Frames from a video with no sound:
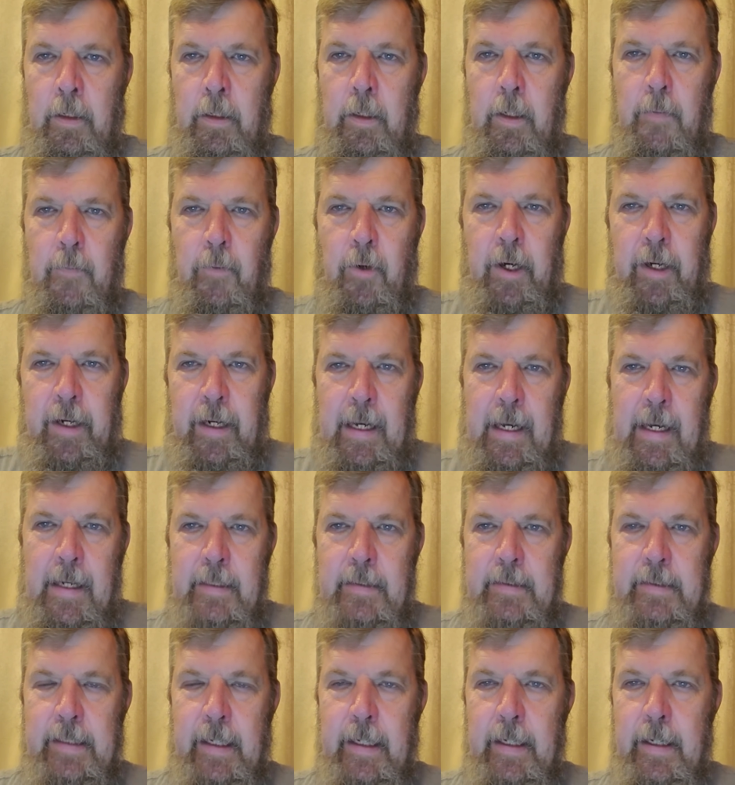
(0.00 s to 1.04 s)
Good morning,
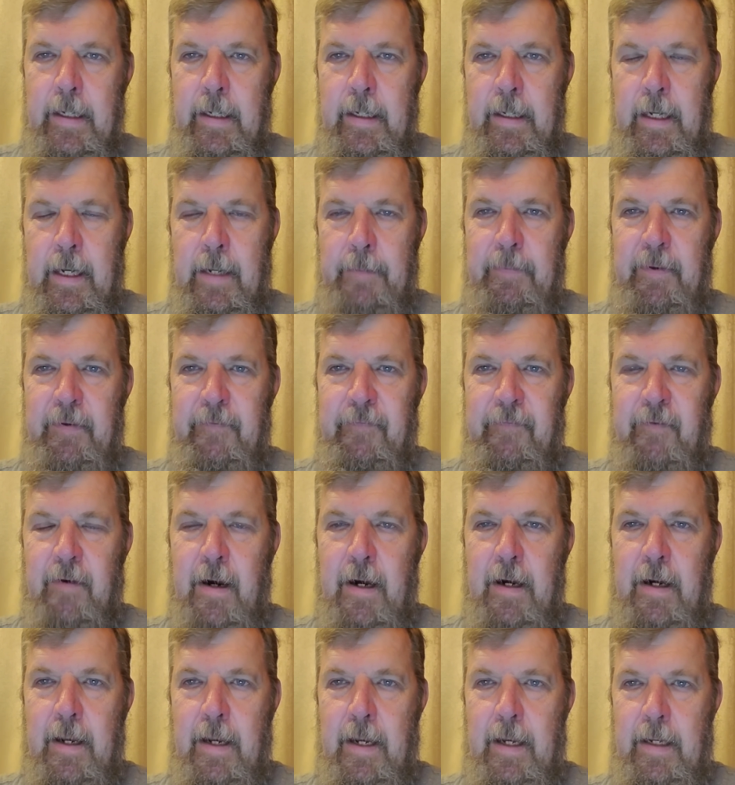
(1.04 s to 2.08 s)
guys. Happy
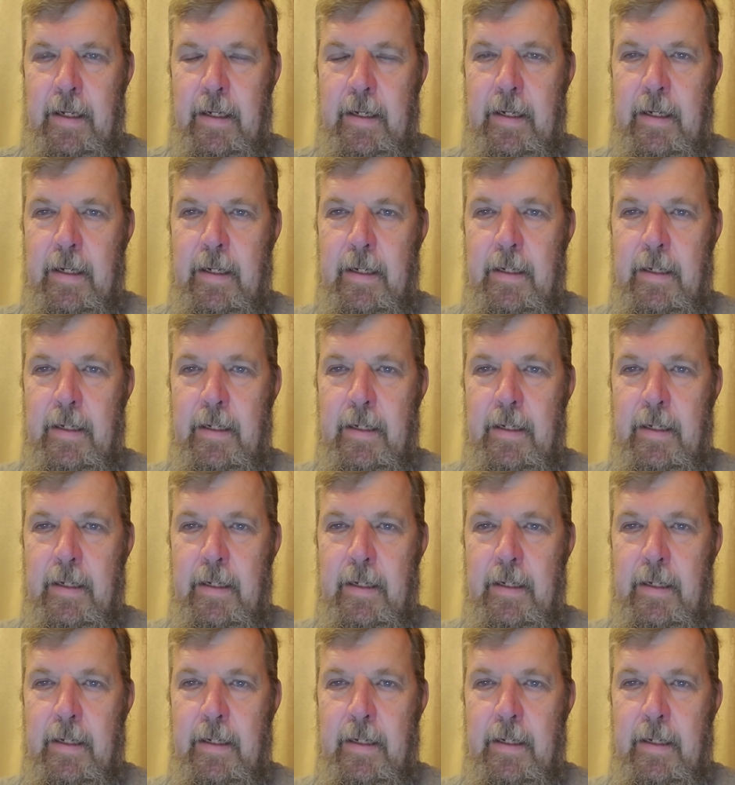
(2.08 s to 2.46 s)
Friday.